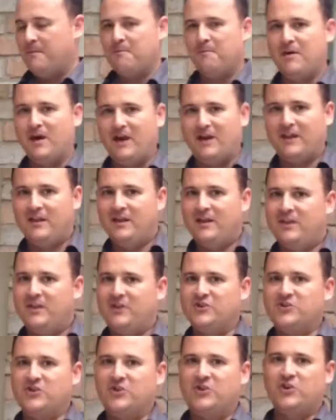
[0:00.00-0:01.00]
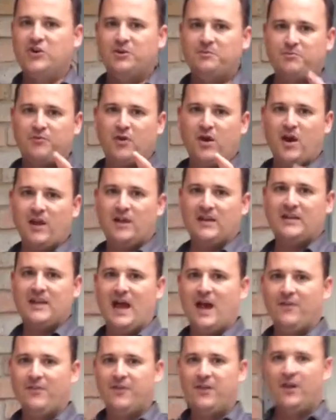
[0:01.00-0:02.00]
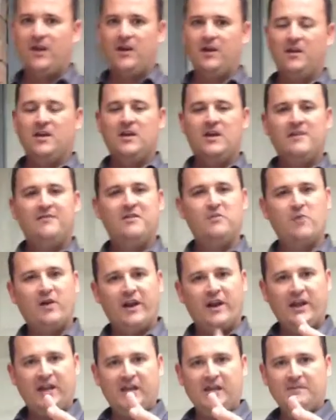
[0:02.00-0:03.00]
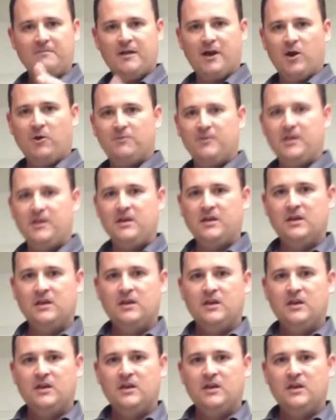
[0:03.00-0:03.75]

but there's a good product out there. If you want to email me,